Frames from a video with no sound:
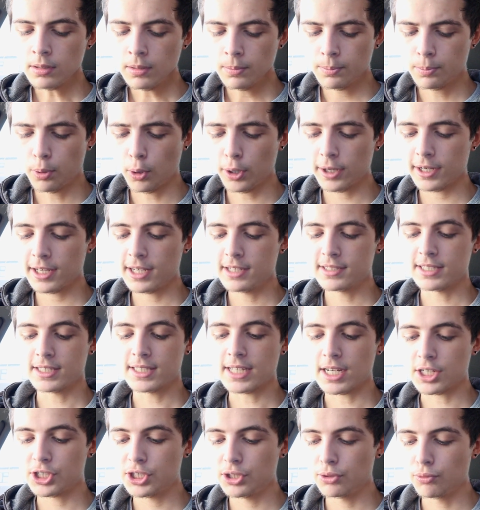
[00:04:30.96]
point is, it's
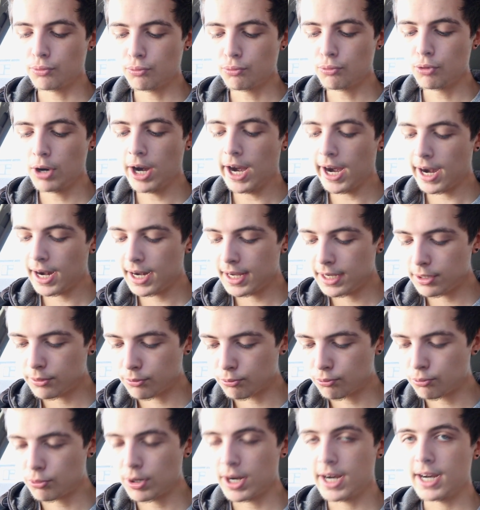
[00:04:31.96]
actually really,
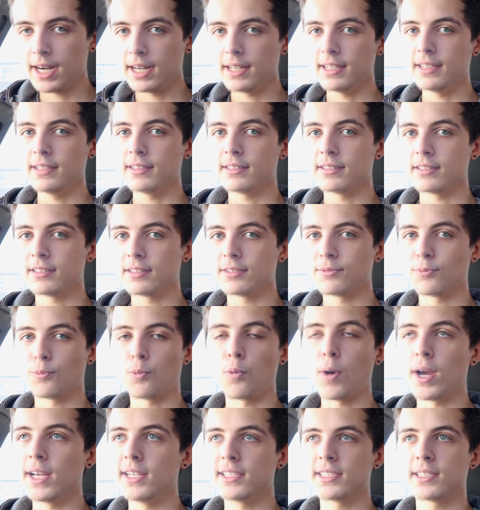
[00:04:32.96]
really
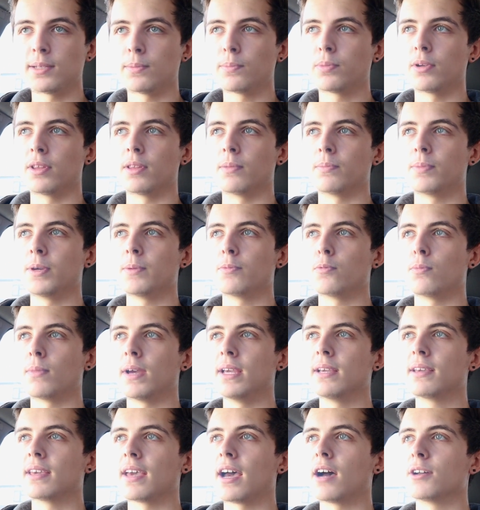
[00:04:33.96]
way simpler than people
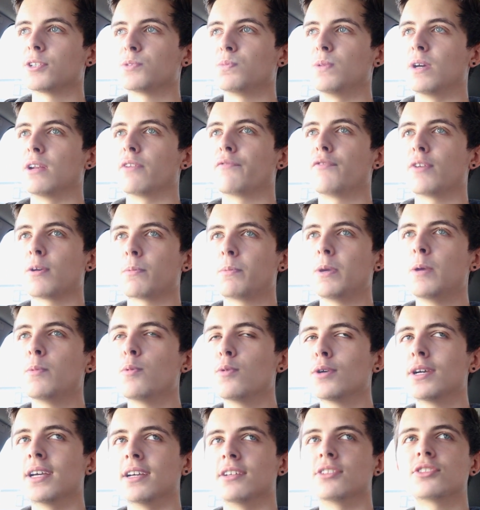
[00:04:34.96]
make it out to be, and I think
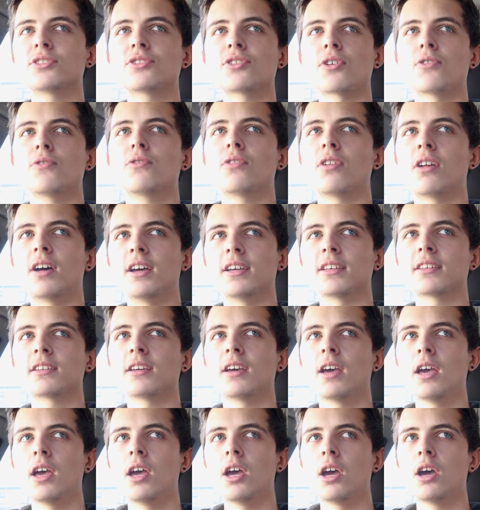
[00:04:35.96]
people get so
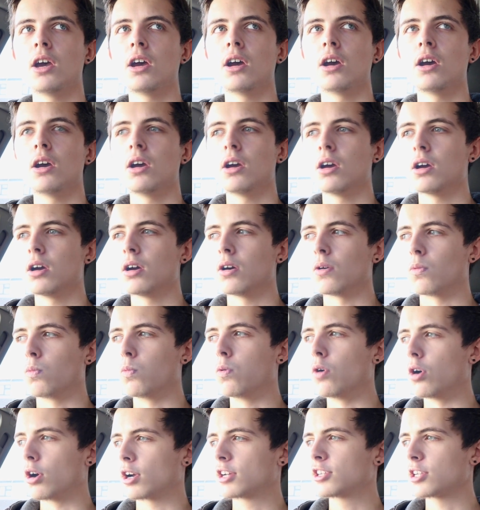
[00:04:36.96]
like
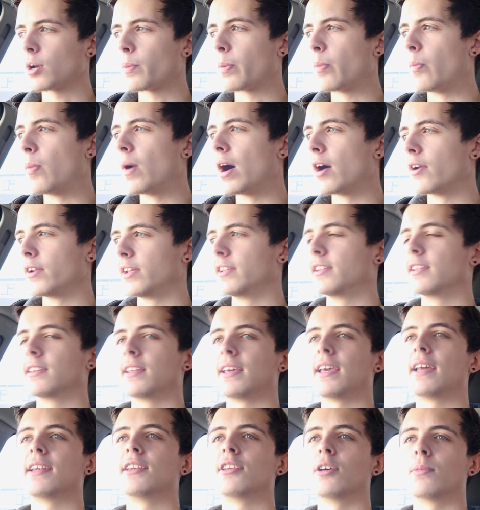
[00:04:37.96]
worked up about it that
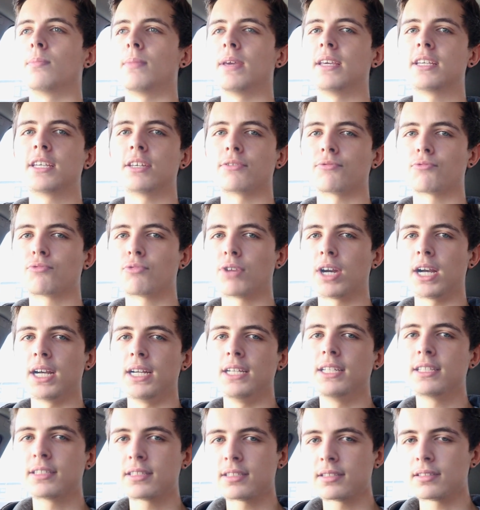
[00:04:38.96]
they end up making
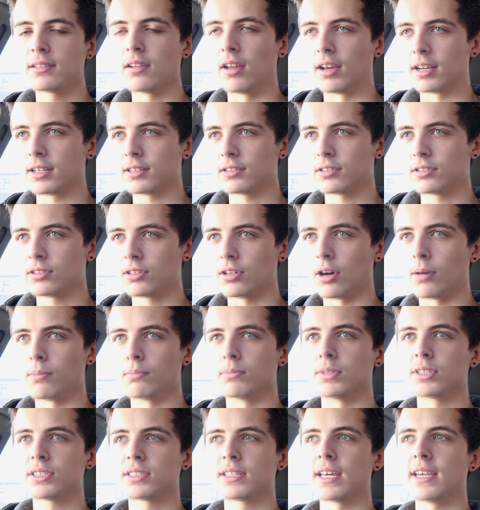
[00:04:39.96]
really like dumb
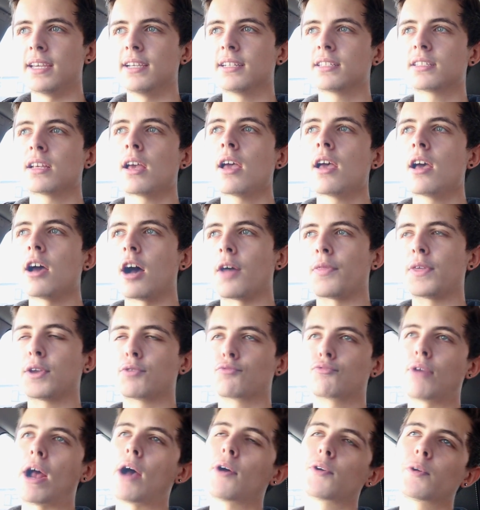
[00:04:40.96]
mistakes. I
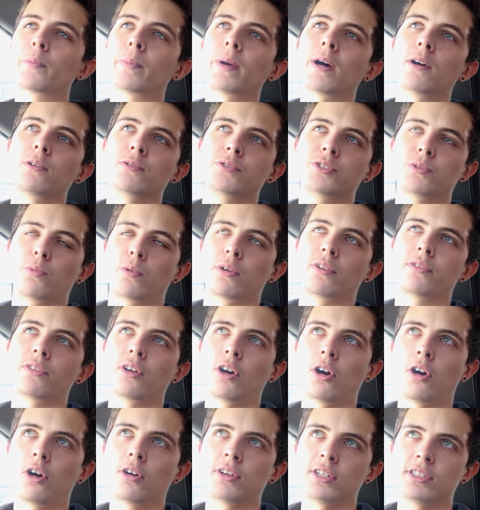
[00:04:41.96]
think roundabouts are one of
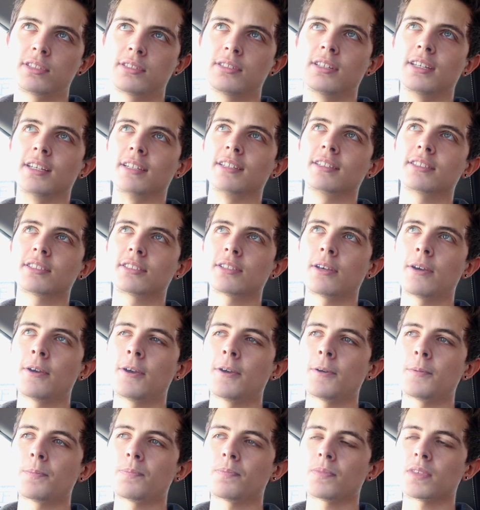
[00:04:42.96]
the hardest things
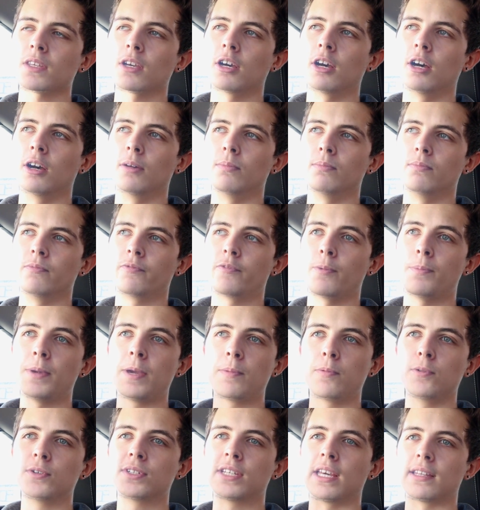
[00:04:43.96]
for
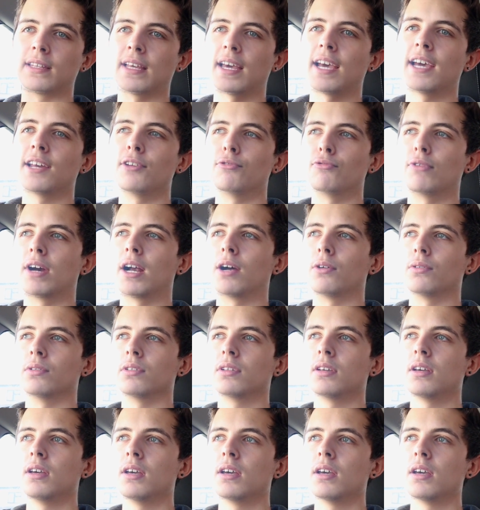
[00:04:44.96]
people to get their head around,